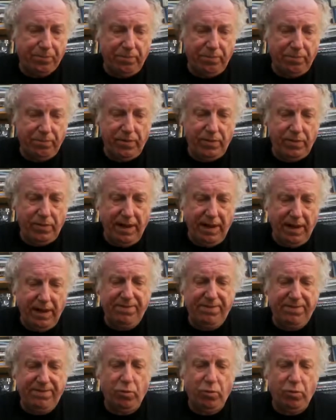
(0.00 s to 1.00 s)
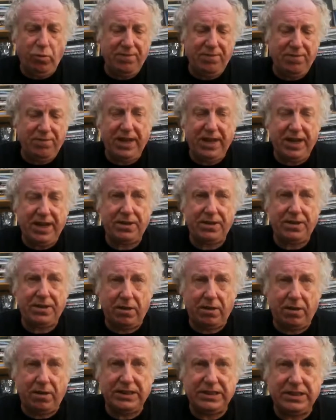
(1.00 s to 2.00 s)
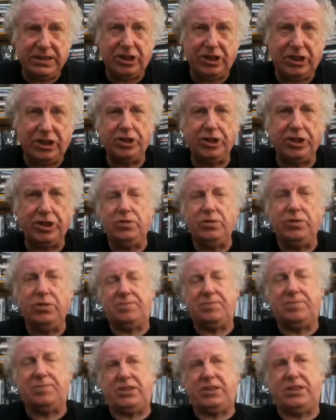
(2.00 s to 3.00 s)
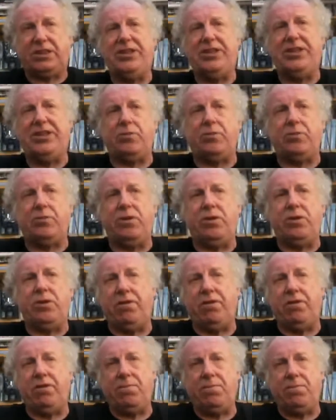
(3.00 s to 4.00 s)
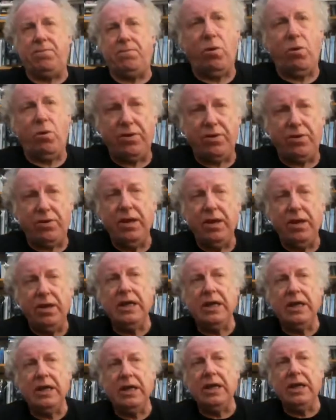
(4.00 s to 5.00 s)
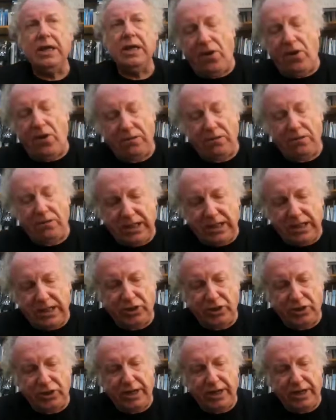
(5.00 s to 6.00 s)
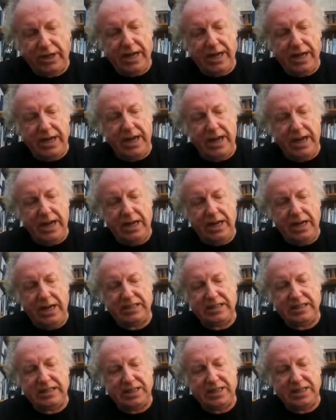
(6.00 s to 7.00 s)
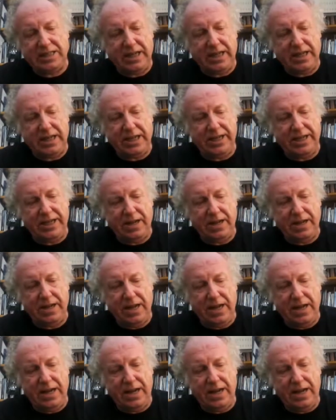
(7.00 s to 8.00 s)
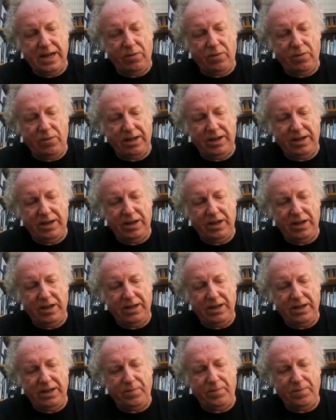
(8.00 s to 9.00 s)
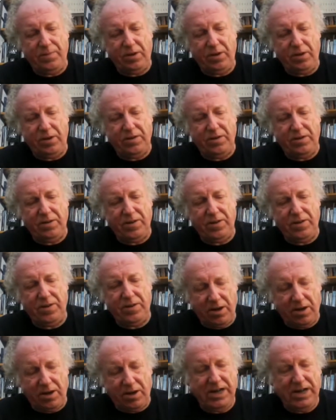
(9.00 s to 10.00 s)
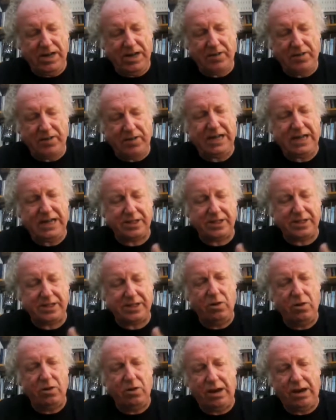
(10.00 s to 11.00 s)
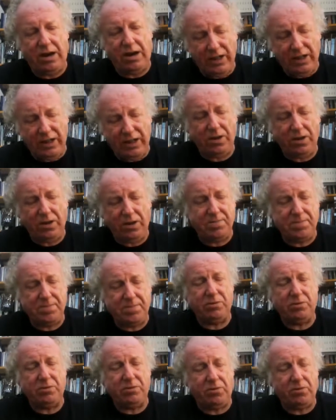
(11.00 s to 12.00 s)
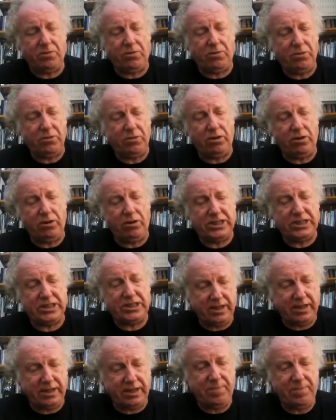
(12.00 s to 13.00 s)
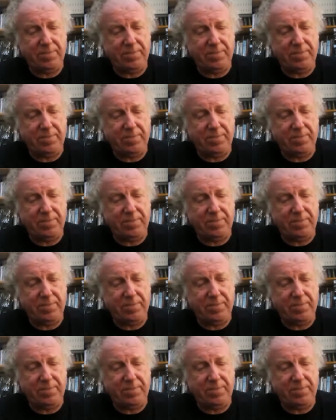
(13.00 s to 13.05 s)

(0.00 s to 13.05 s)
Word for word: if whatever the authorities do with this procedure when you're abroad and you're in a foreign country, uh, especially, uh, well, it, it, you know, it, it been, her, his mother has to go there. I thought his mother was en route on Sunday, but